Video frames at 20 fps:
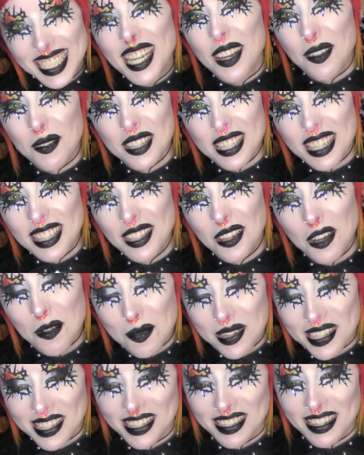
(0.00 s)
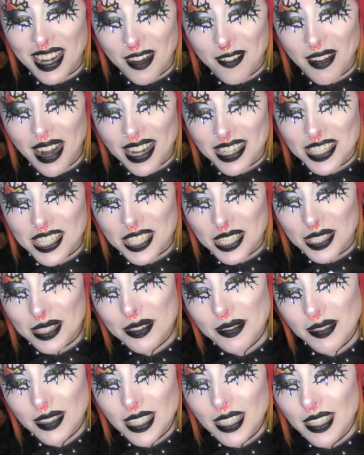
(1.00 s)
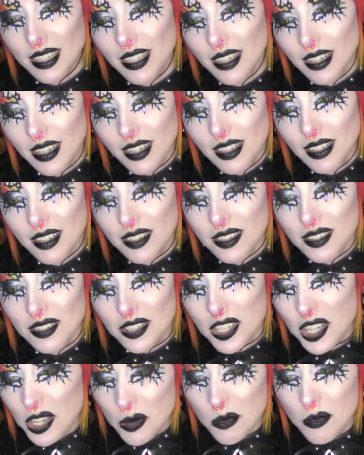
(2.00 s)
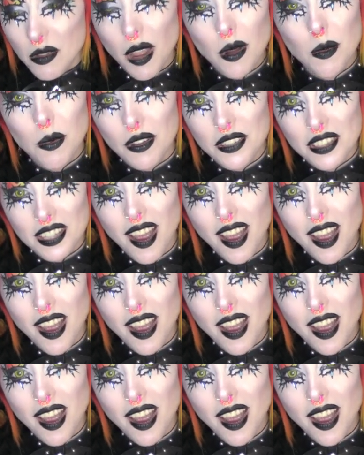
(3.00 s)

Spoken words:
It was in the opposite direction. Do you know what